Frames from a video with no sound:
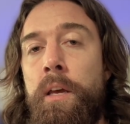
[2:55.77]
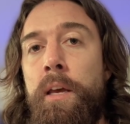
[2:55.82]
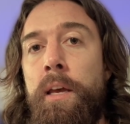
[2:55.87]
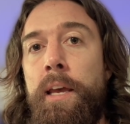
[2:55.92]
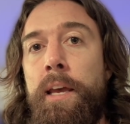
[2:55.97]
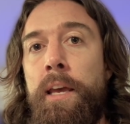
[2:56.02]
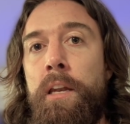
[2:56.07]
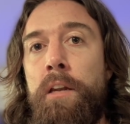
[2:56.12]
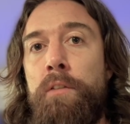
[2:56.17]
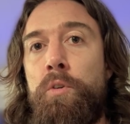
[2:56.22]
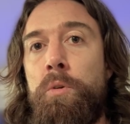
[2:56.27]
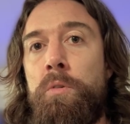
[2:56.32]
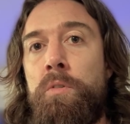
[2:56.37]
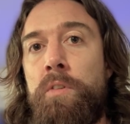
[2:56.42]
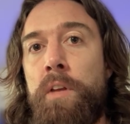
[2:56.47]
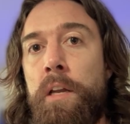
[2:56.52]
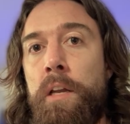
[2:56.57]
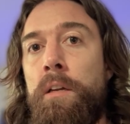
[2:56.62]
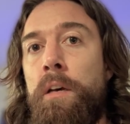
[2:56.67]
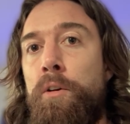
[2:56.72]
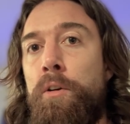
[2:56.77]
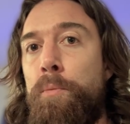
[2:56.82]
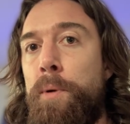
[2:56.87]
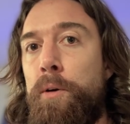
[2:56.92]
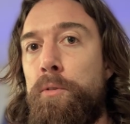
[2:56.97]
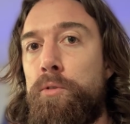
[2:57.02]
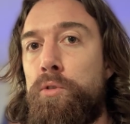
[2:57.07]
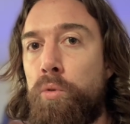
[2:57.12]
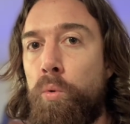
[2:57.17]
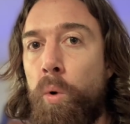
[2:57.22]
And if you send out
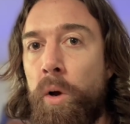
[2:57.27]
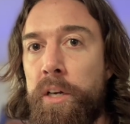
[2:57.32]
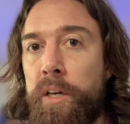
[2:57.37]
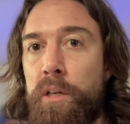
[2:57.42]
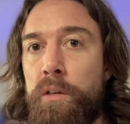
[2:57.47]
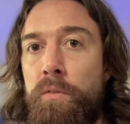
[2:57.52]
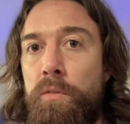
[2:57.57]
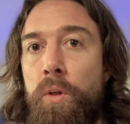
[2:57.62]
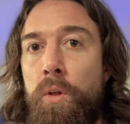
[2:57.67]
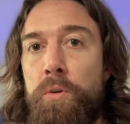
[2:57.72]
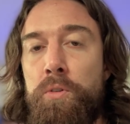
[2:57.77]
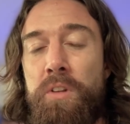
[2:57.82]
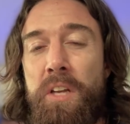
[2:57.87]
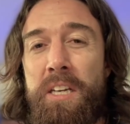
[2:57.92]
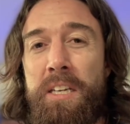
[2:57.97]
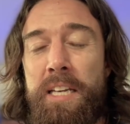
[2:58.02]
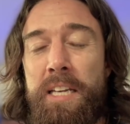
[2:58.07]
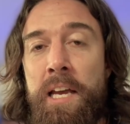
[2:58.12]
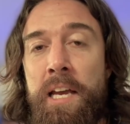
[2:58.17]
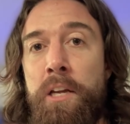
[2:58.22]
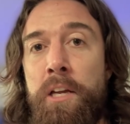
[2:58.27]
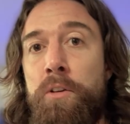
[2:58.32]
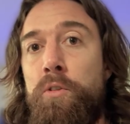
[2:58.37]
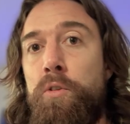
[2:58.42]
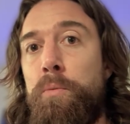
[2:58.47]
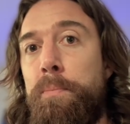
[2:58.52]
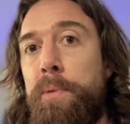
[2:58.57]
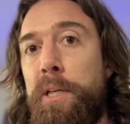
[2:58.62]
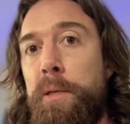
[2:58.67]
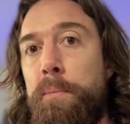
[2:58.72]
about 20 of those a day
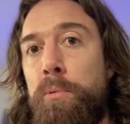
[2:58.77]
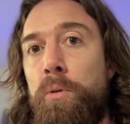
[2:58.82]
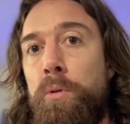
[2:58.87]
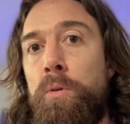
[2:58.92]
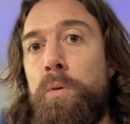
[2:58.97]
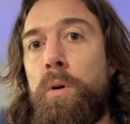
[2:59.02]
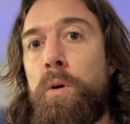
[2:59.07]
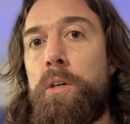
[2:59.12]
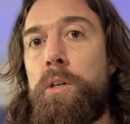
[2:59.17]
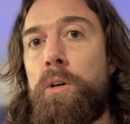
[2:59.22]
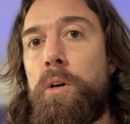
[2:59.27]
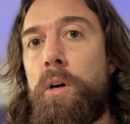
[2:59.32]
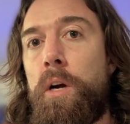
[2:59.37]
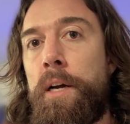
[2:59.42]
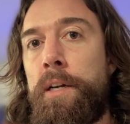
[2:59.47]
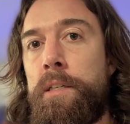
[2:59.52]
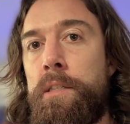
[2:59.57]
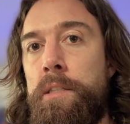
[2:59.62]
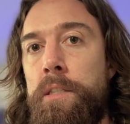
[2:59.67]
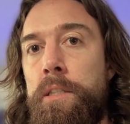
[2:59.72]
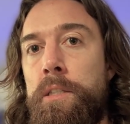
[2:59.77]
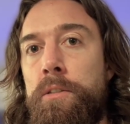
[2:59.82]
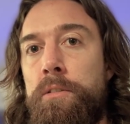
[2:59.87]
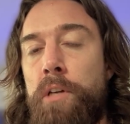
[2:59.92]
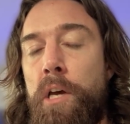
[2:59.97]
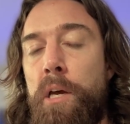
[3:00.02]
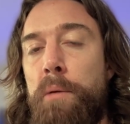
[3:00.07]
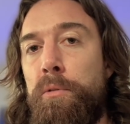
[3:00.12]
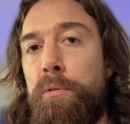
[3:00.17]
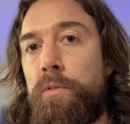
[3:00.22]
to people who are your ideal
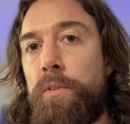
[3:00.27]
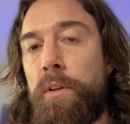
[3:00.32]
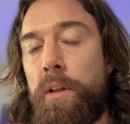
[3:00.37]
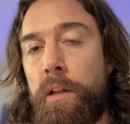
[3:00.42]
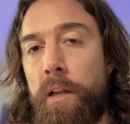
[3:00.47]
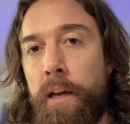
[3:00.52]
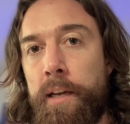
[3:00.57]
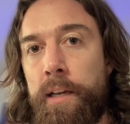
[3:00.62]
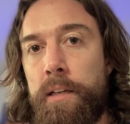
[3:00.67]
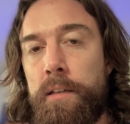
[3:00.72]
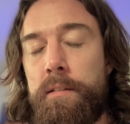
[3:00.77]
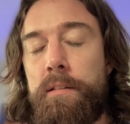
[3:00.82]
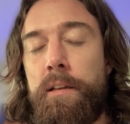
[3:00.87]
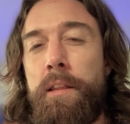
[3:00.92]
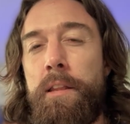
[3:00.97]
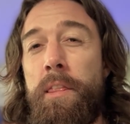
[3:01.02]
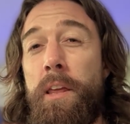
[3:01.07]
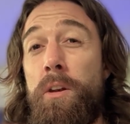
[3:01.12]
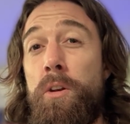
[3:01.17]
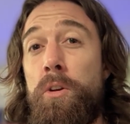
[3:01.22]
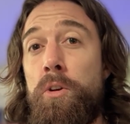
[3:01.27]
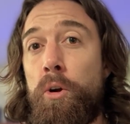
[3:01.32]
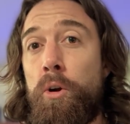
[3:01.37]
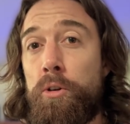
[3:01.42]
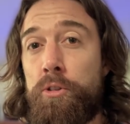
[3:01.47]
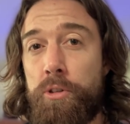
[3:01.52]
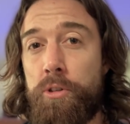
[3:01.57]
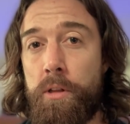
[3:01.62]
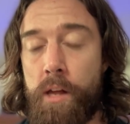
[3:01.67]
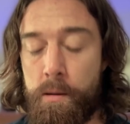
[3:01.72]
type of clients and then
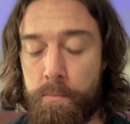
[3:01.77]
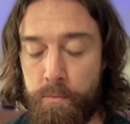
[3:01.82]
nurture them